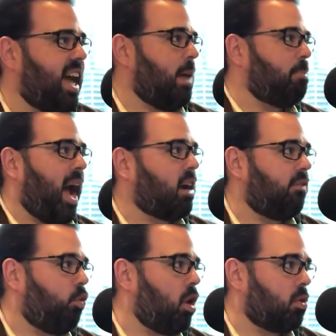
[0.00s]
and had a back
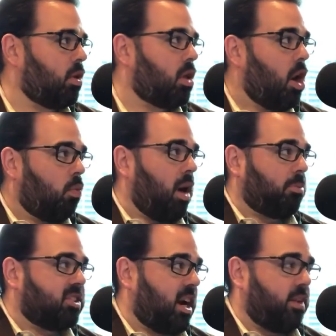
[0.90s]
and forth with
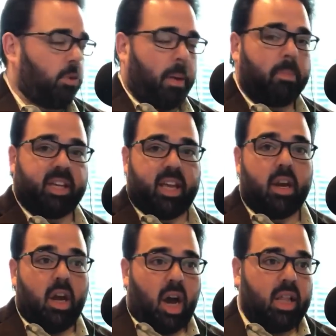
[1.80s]
Representative
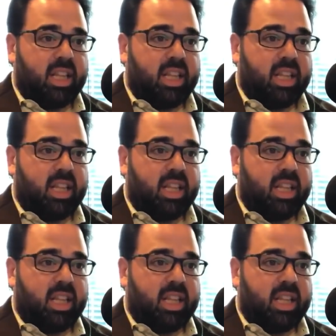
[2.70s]
Republican uh,